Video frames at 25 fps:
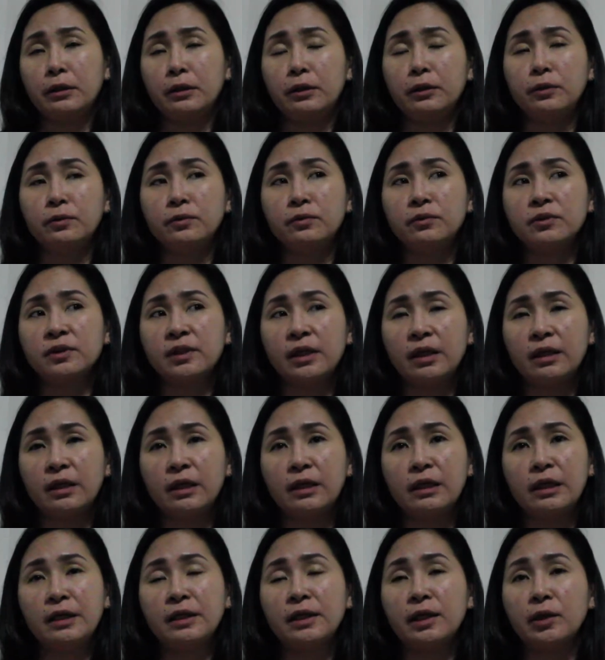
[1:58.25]
yung
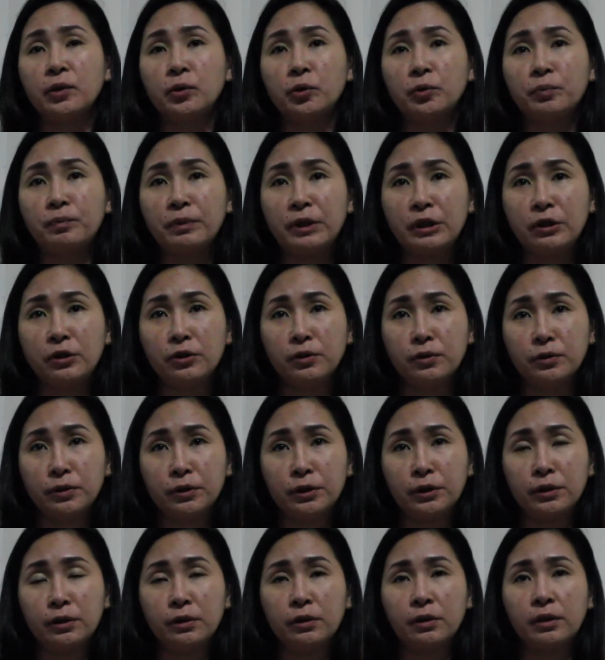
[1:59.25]
sarili niyang
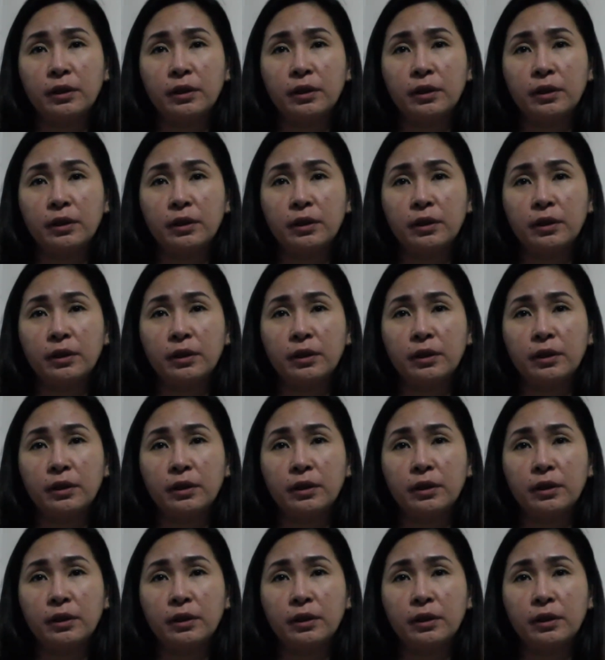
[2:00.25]
opinion